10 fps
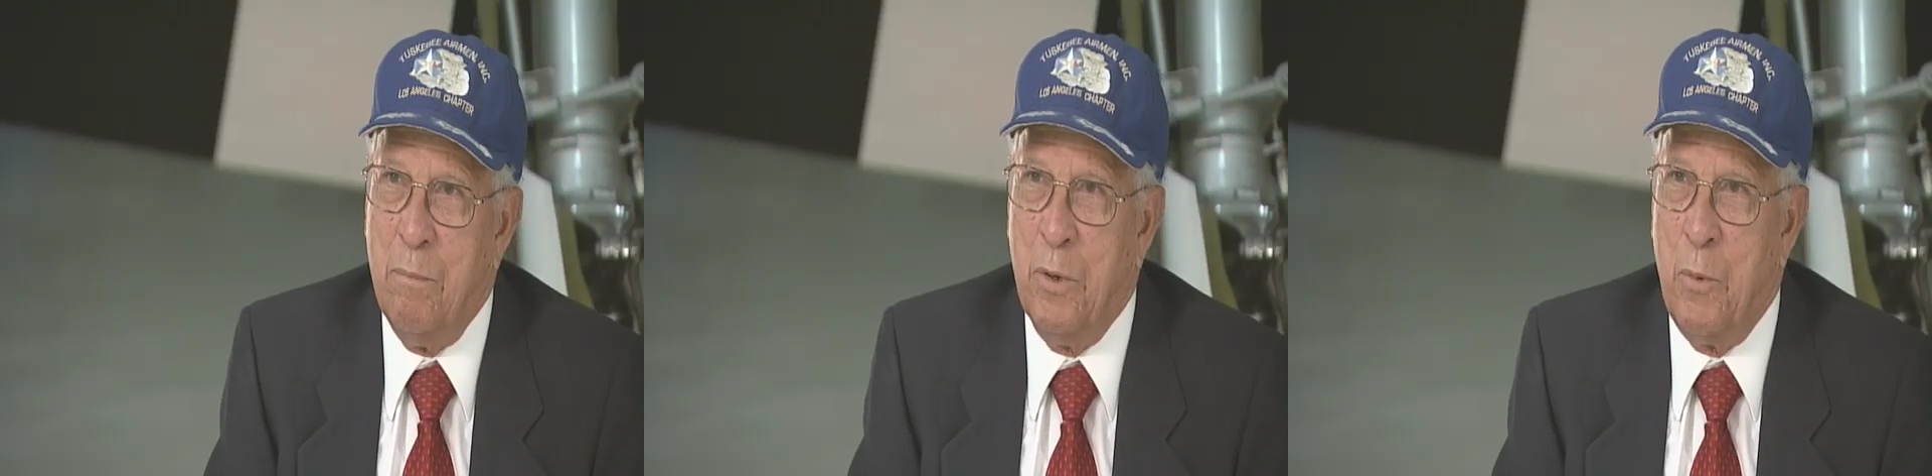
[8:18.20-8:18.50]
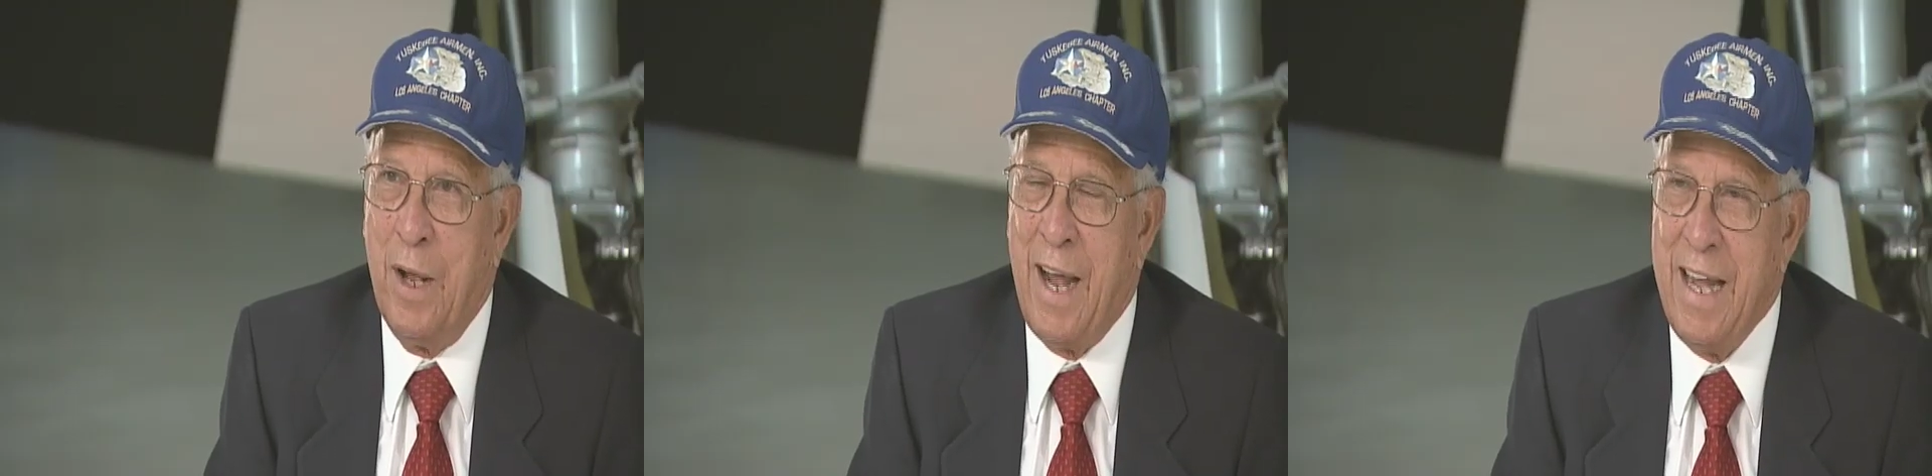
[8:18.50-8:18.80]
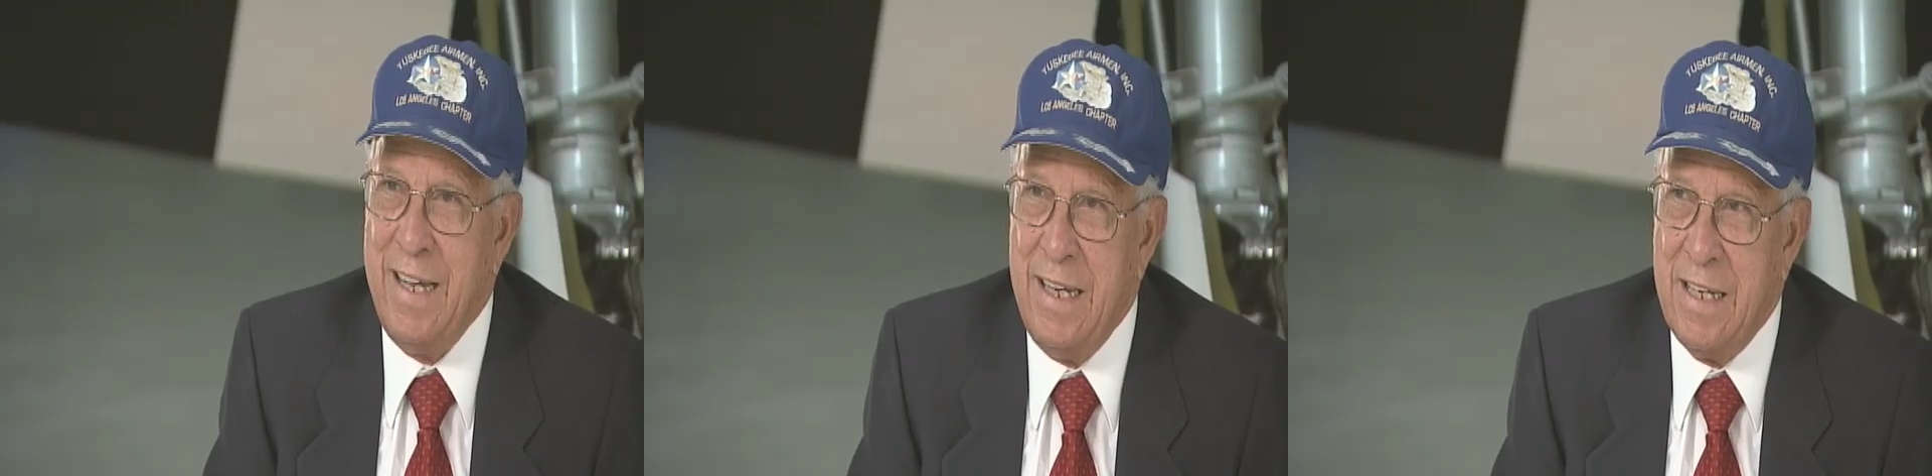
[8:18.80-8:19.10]
but when
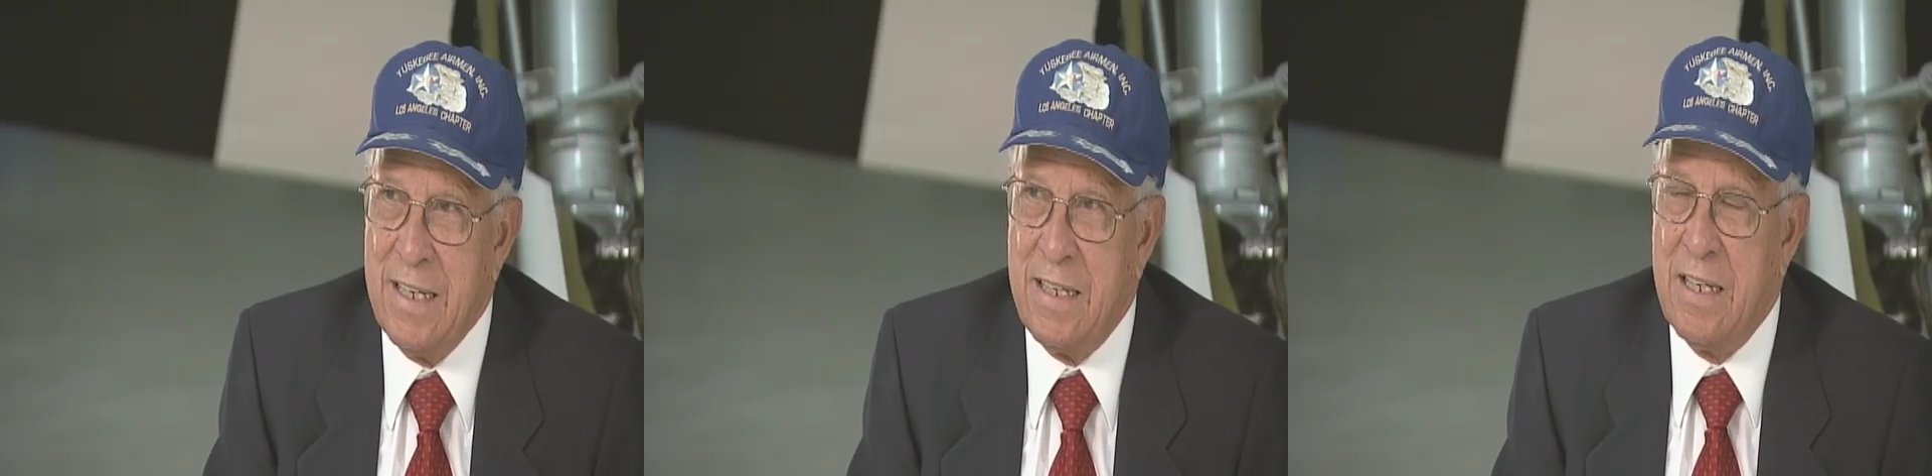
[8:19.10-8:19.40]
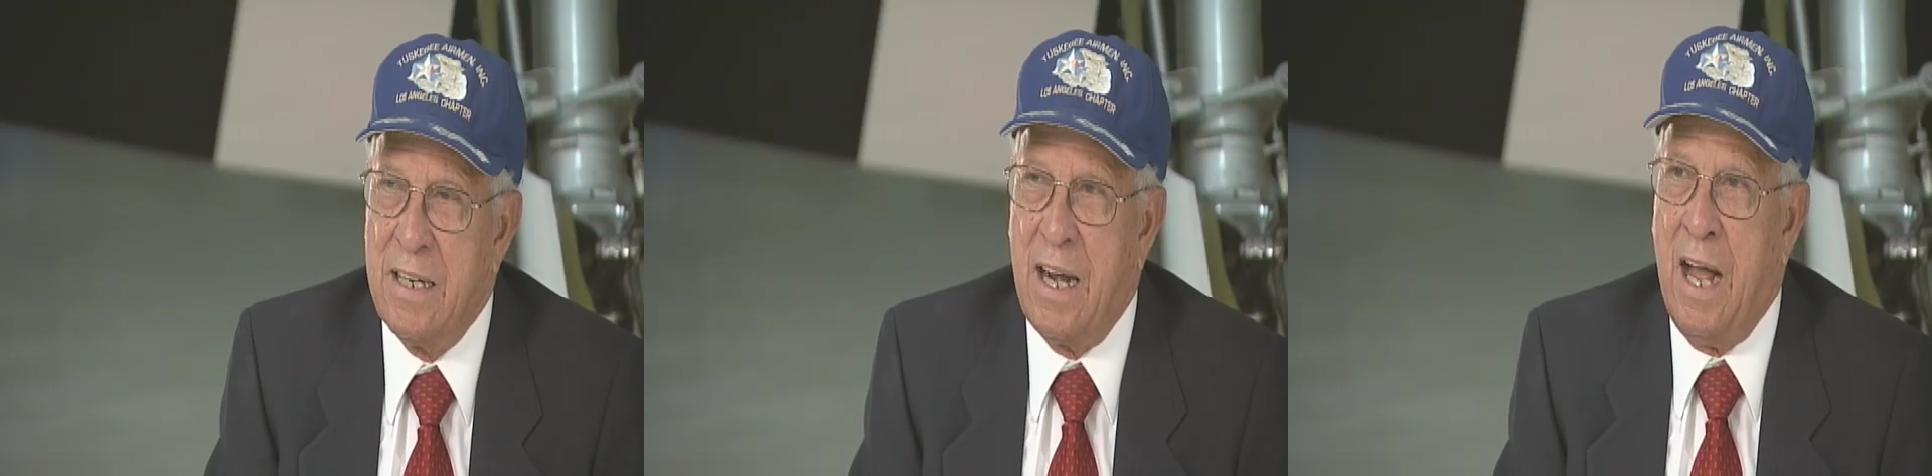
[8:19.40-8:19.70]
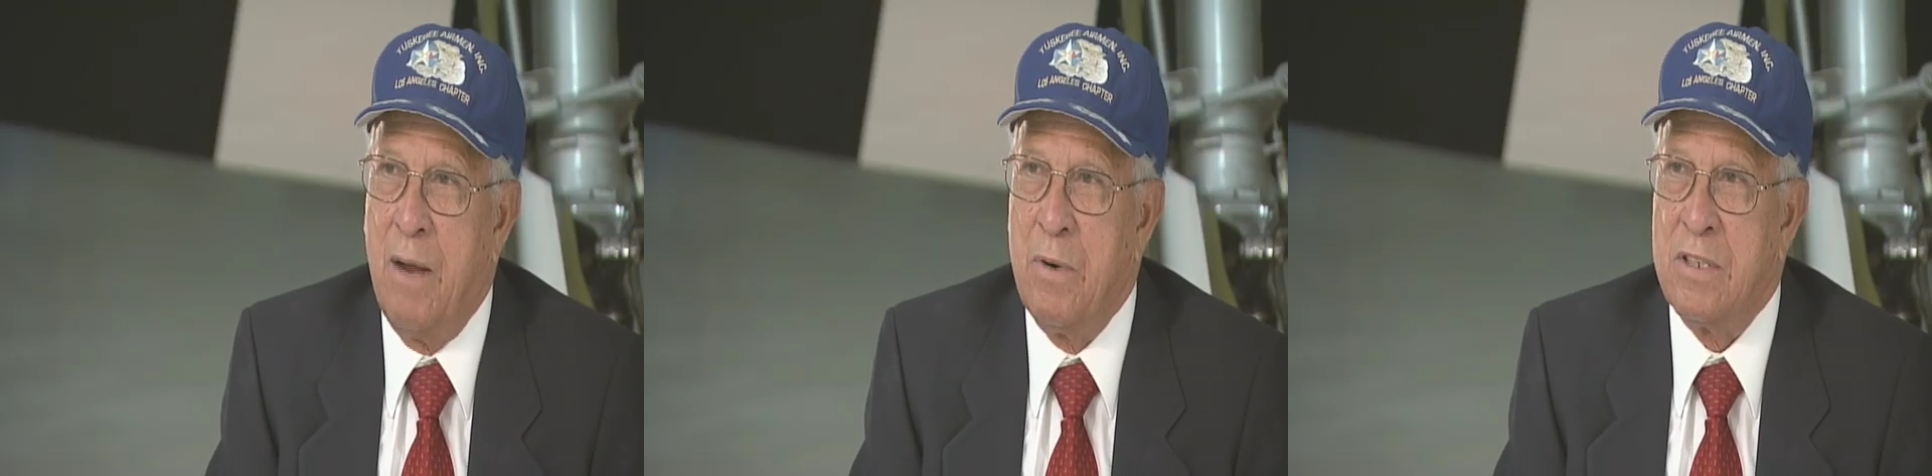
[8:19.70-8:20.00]
I did,
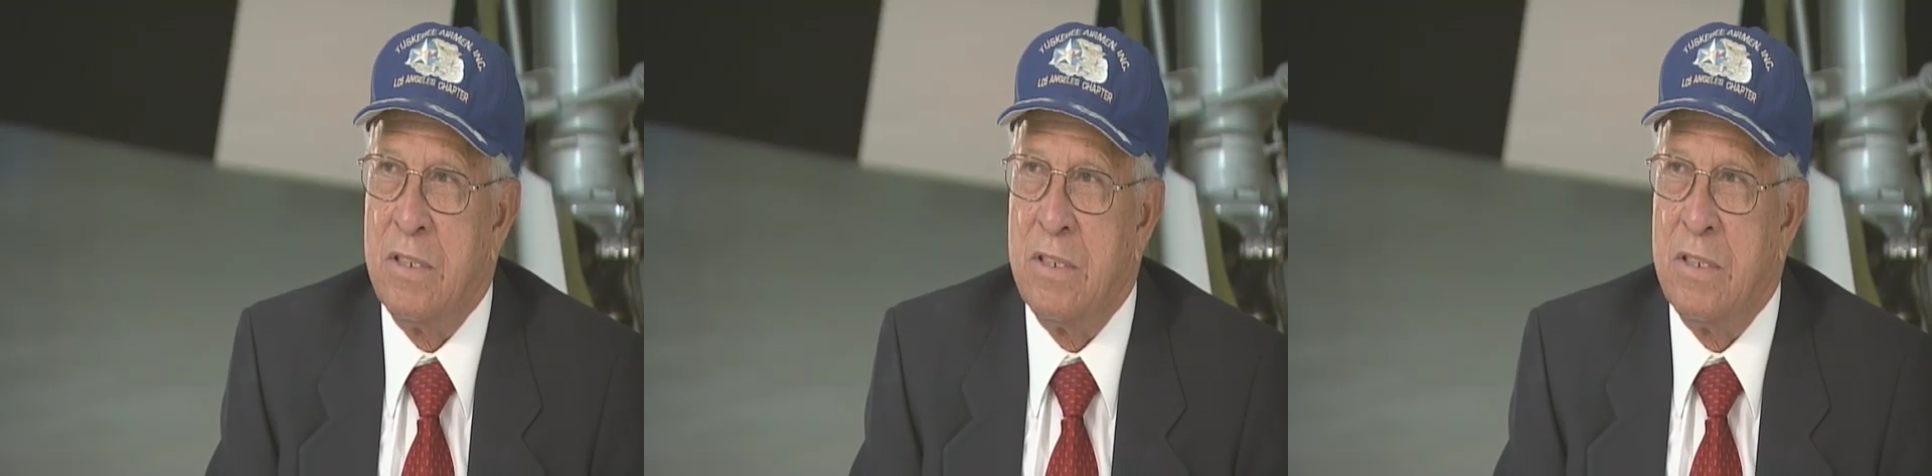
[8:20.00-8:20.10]
I was